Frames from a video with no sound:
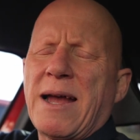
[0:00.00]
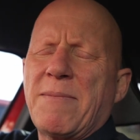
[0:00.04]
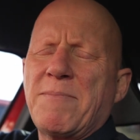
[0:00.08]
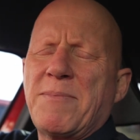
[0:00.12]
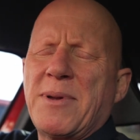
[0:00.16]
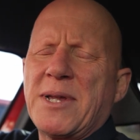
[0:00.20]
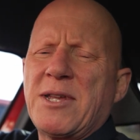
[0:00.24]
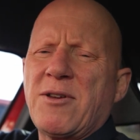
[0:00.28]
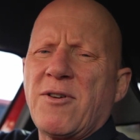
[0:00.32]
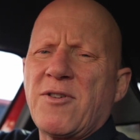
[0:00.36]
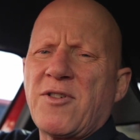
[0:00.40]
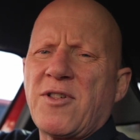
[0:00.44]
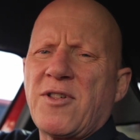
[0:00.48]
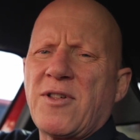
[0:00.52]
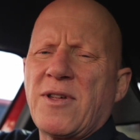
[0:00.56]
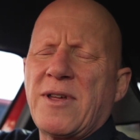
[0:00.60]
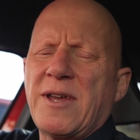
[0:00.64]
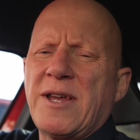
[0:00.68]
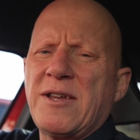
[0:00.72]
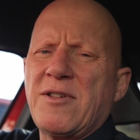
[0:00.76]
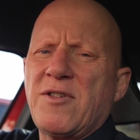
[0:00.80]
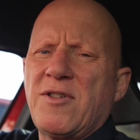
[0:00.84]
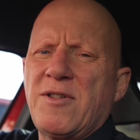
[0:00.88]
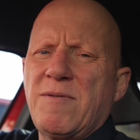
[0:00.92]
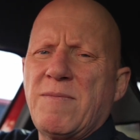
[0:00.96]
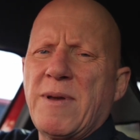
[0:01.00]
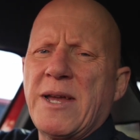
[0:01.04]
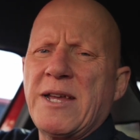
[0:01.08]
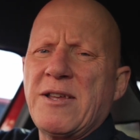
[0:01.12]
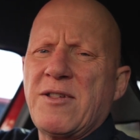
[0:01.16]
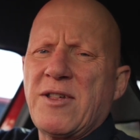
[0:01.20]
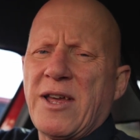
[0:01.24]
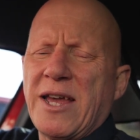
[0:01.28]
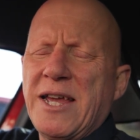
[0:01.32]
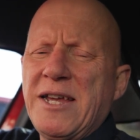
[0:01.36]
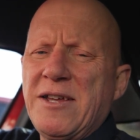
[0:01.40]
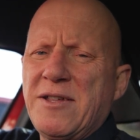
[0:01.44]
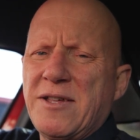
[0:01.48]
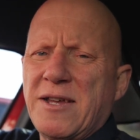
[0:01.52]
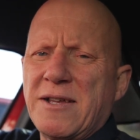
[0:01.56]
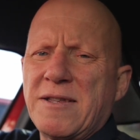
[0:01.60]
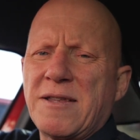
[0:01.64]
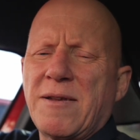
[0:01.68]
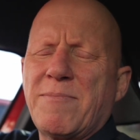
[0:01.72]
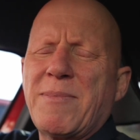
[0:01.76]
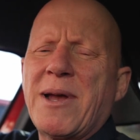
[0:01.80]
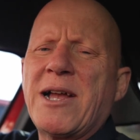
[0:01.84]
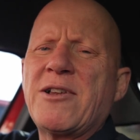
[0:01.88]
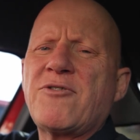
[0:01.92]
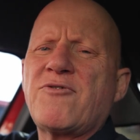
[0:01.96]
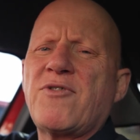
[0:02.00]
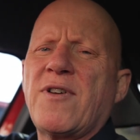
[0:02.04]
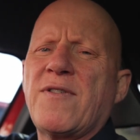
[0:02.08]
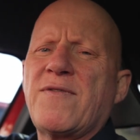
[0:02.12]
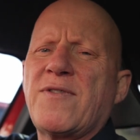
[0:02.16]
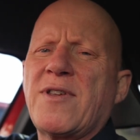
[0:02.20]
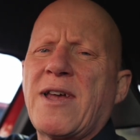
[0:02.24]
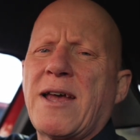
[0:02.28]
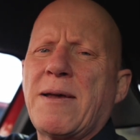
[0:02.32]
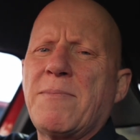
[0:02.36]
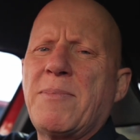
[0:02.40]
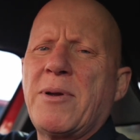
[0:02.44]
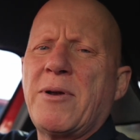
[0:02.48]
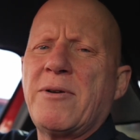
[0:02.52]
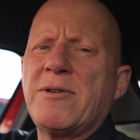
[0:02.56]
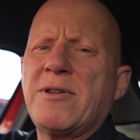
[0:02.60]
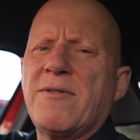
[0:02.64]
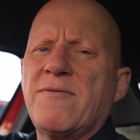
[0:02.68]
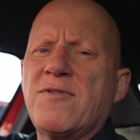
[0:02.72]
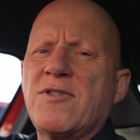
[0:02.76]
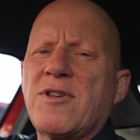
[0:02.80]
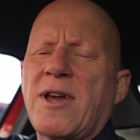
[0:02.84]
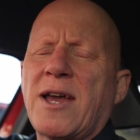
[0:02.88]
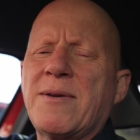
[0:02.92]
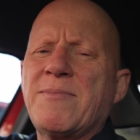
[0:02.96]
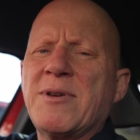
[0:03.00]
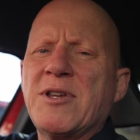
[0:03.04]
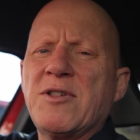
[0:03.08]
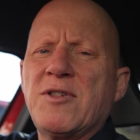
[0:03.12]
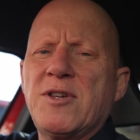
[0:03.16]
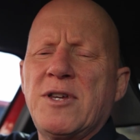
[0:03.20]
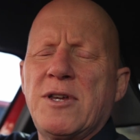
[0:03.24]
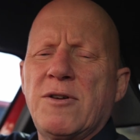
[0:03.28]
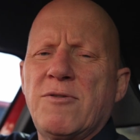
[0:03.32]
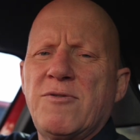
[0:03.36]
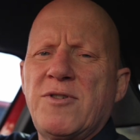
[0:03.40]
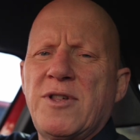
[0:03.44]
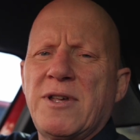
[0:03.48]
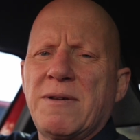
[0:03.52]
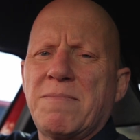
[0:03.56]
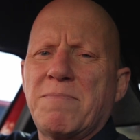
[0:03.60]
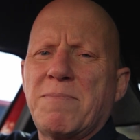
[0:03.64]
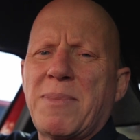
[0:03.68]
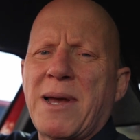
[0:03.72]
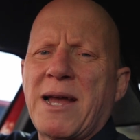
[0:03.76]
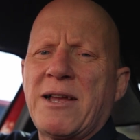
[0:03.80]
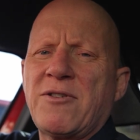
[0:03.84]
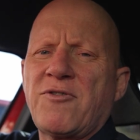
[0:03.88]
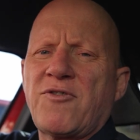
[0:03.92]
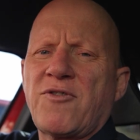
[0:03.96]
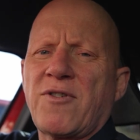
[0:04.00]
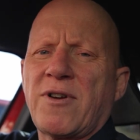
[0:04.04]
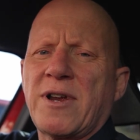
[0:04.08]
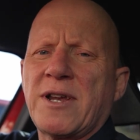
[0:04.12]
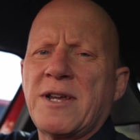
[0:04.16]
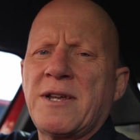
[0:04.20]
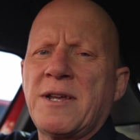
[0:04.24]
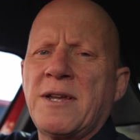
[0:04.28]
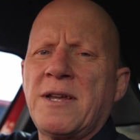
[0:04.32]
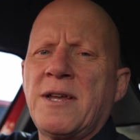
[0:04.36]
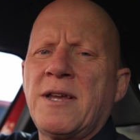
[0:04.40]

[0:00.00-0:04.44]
because it's, it's heating the battery for that period of time, it's using battery.